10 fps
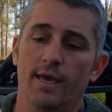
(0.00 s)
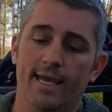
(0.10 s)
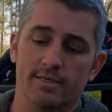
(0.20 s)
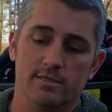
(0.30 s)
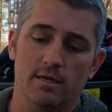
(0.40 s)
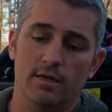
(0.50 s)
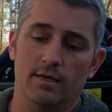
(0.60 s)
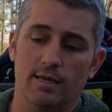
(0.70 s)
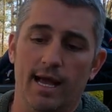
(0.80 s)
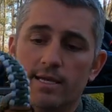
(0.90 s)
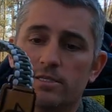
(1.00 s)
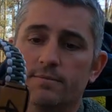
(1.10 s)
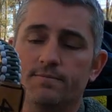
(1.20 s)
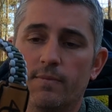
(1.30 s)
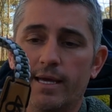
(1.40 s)
His son
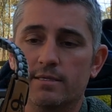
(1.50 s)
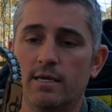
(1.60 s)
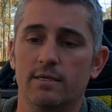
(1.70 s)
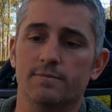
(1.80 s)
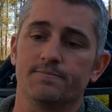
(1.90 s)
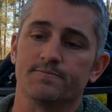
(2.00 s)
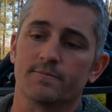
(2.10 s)
Elijah makes these.